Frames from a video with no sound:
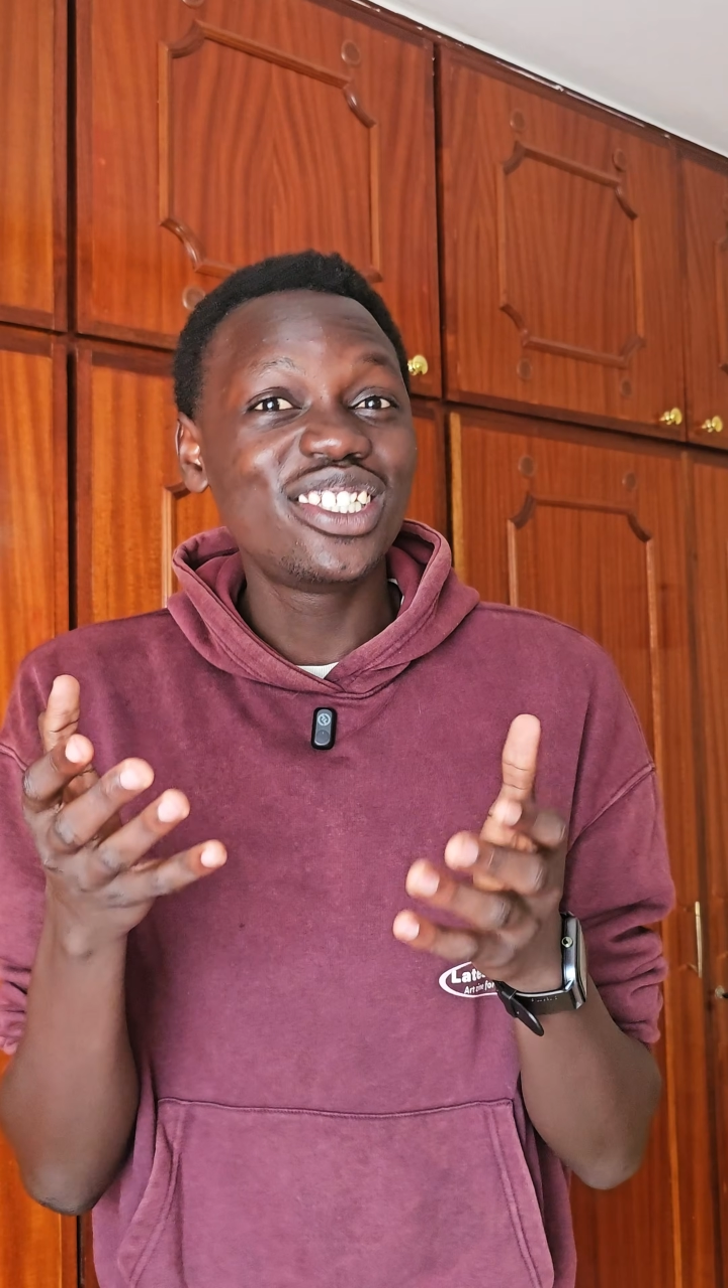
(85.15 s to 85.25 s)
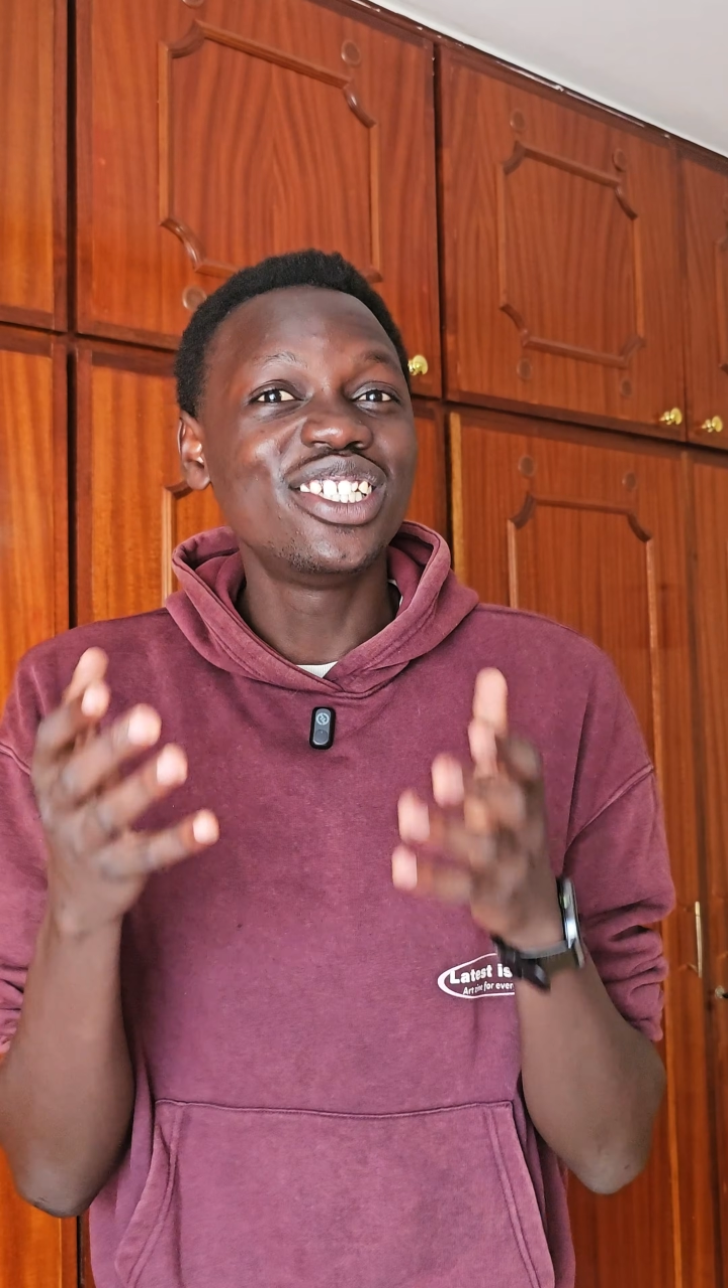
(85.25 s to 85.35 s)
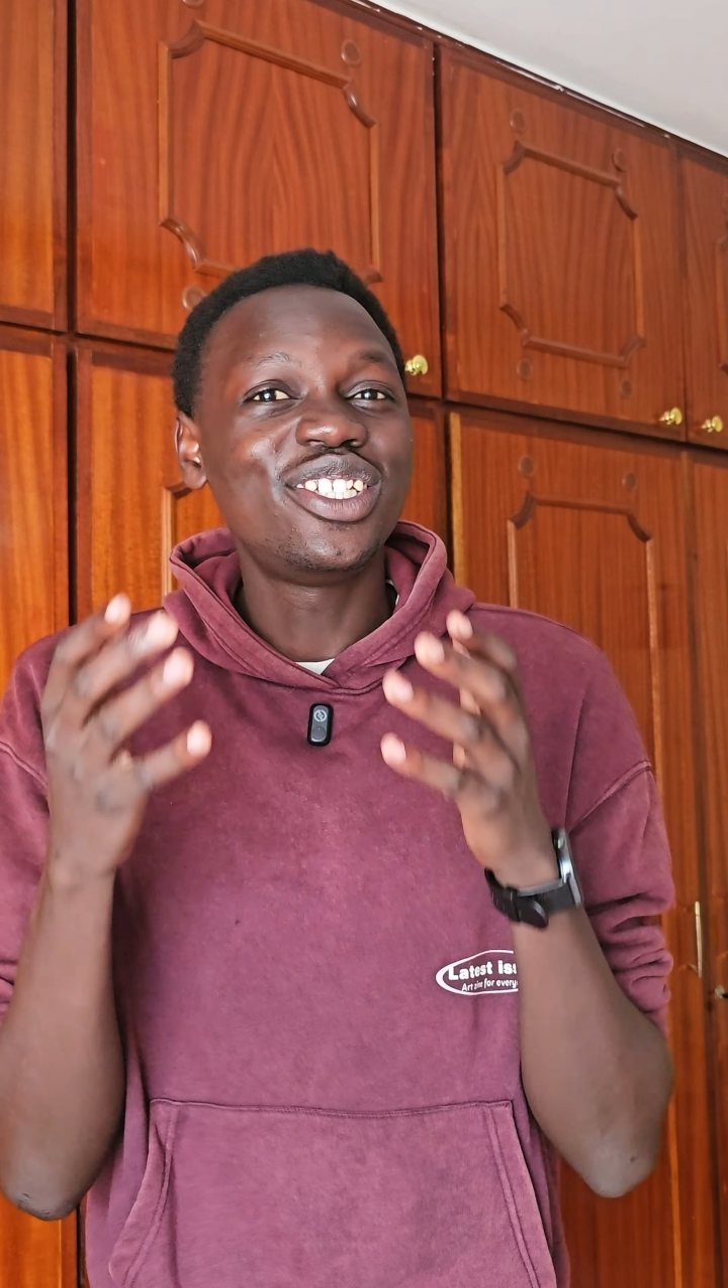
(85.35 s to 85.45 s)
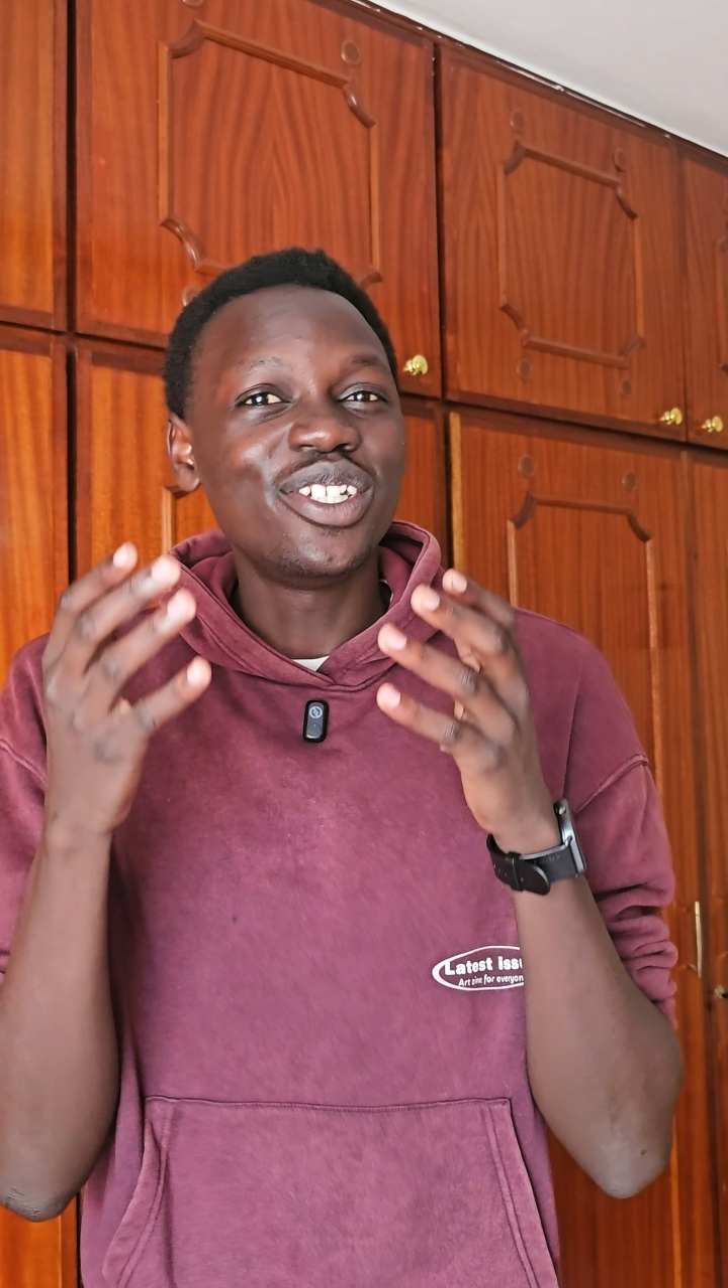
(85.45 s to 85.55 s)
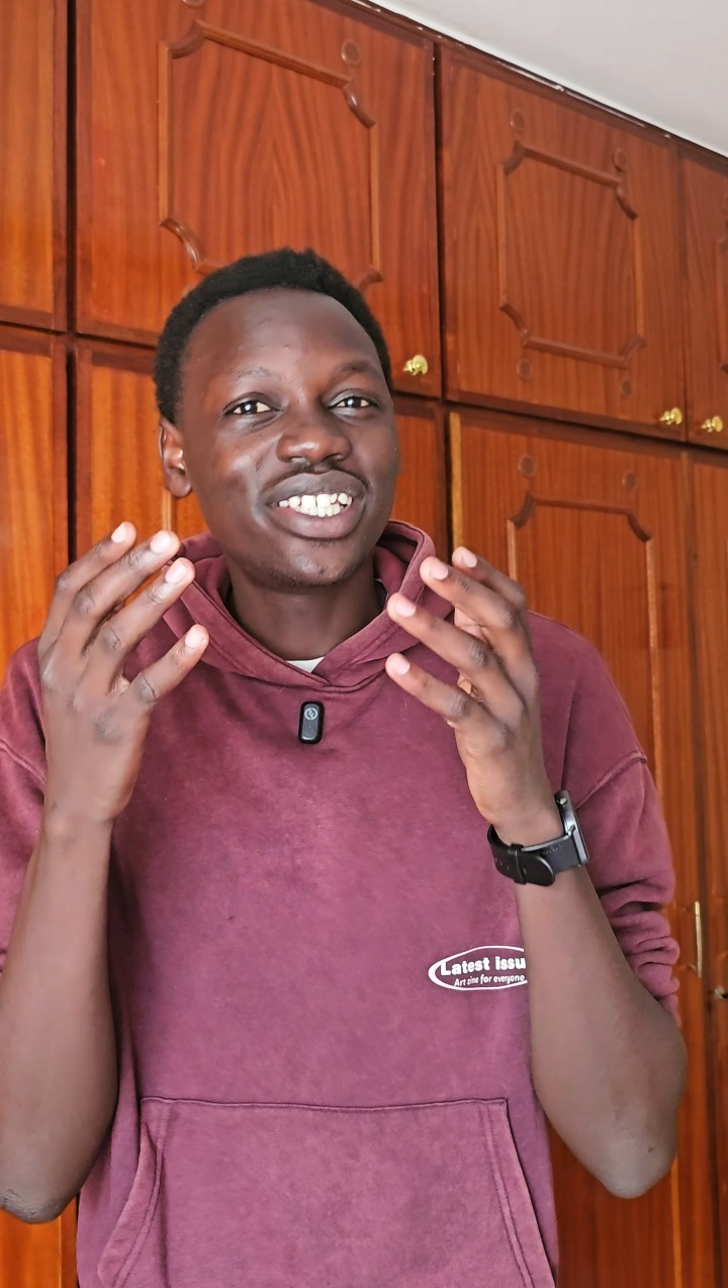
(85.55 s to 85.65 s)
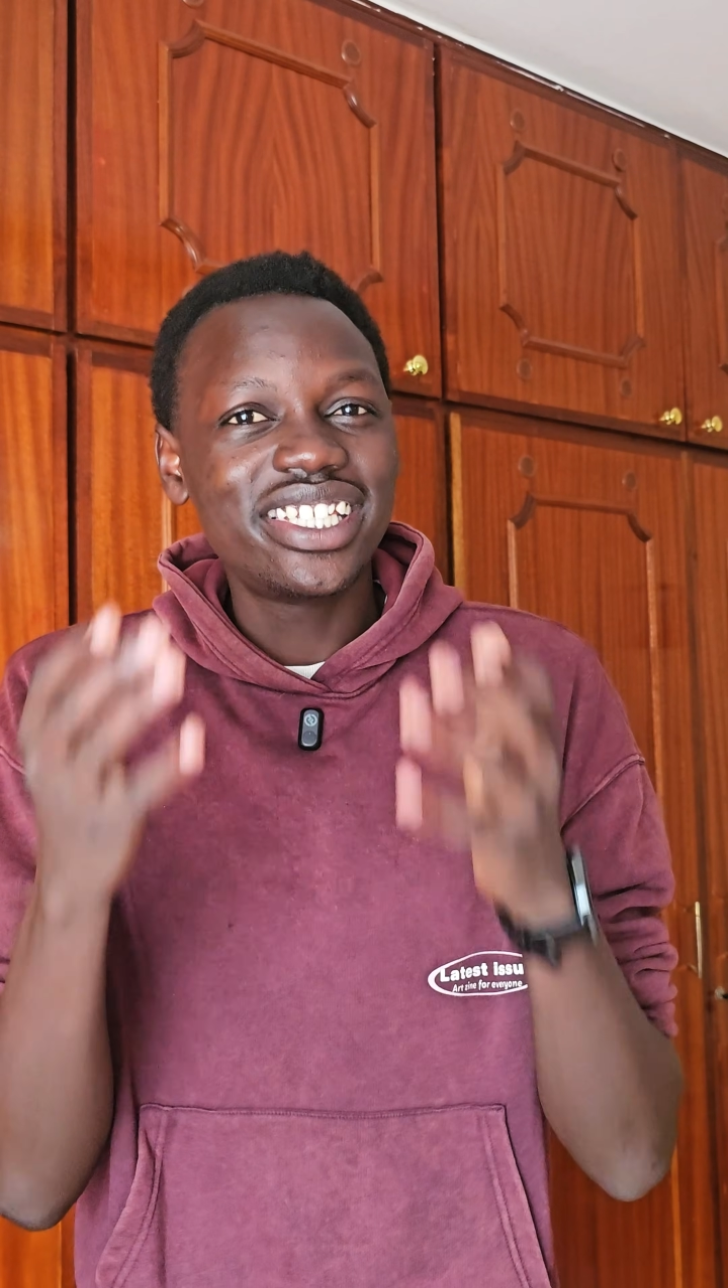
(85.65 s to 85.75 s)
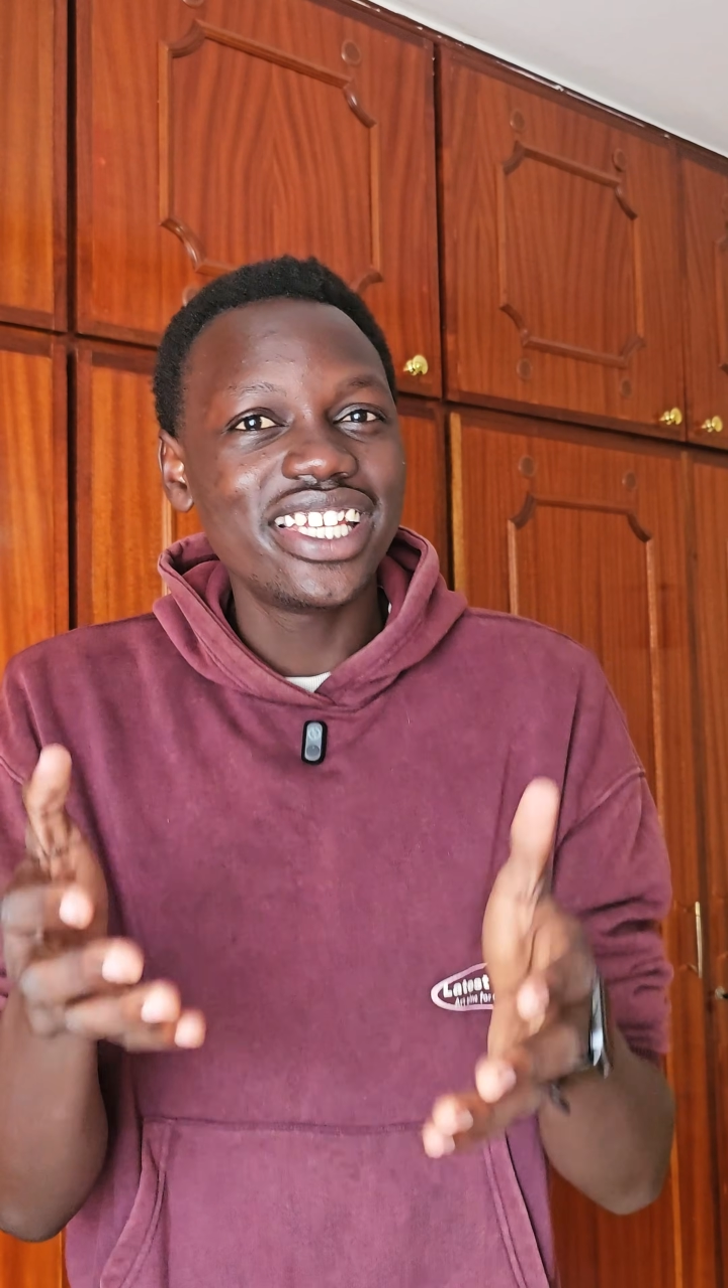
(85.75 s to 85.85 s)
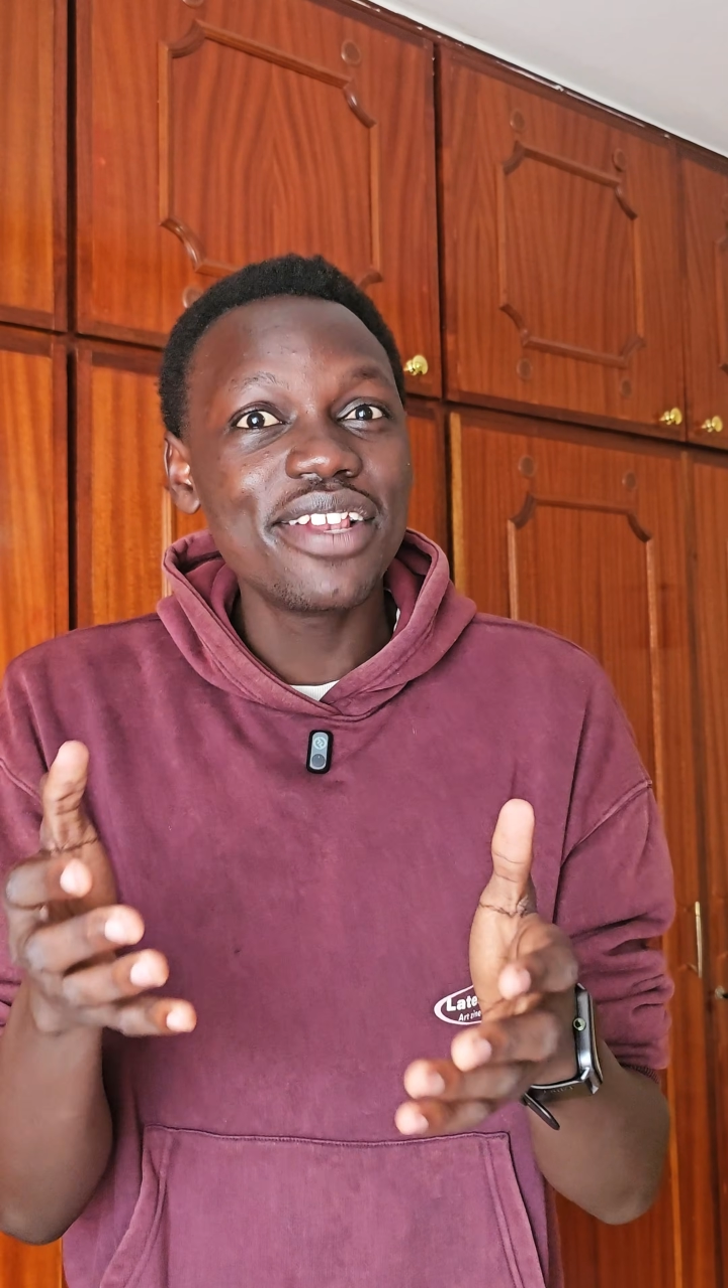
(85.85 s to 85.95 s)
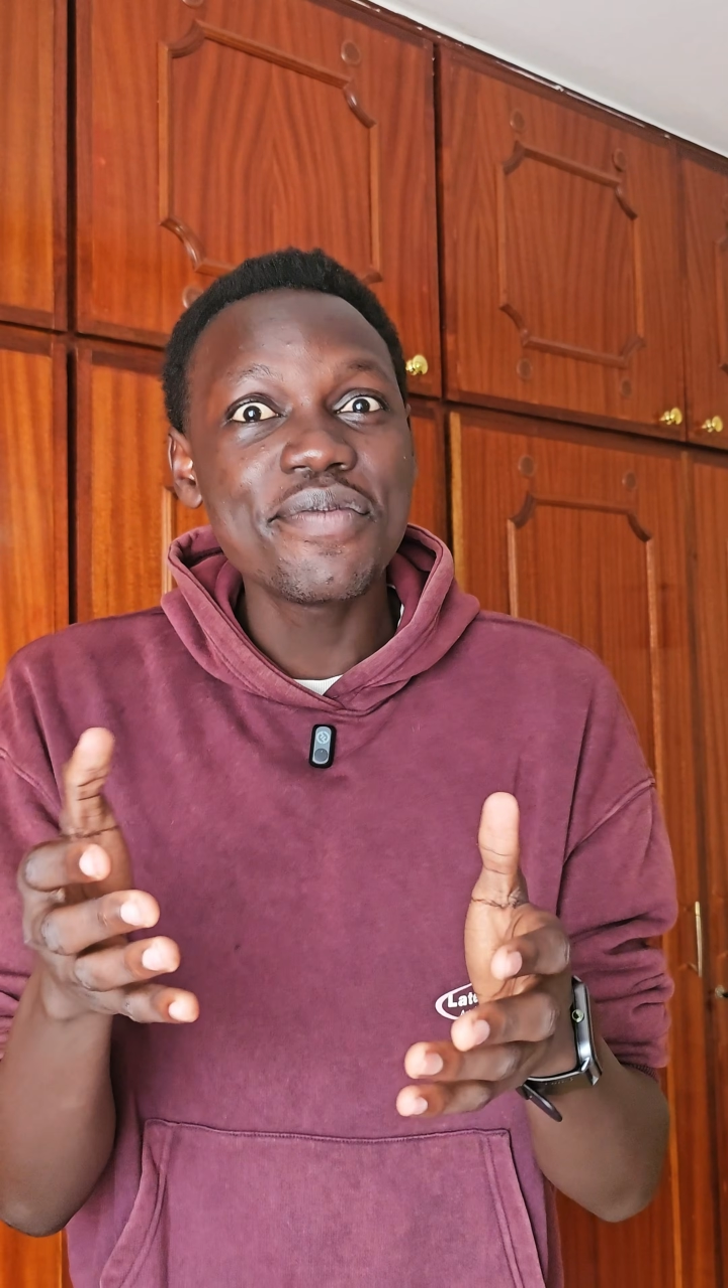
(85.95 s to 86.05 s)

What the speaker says: you to still